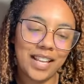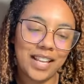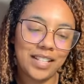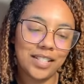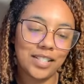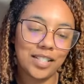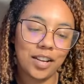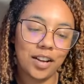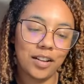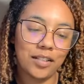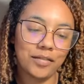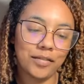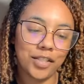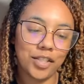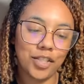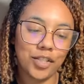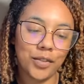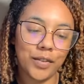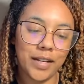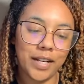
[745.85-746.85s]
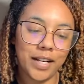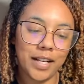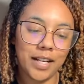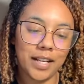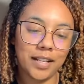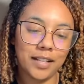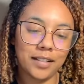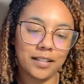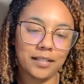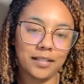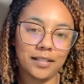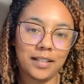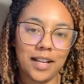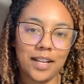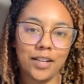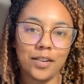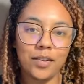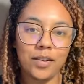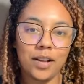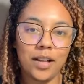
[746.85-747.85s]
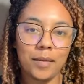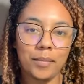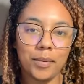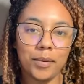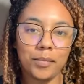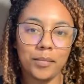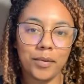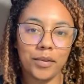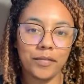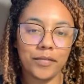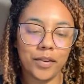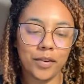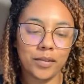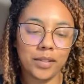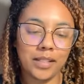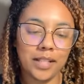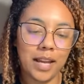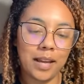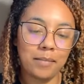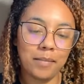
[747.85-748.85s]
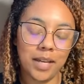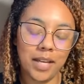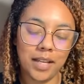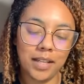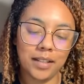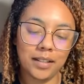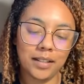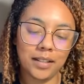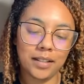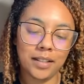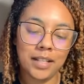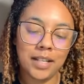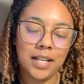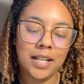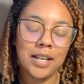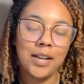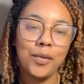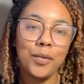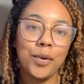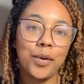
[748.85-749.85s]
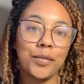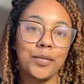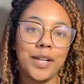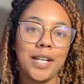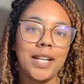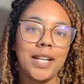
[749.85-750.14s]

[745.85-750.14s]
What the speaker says: Thanks, y'all, for joining. I know a couple more folks came in. We're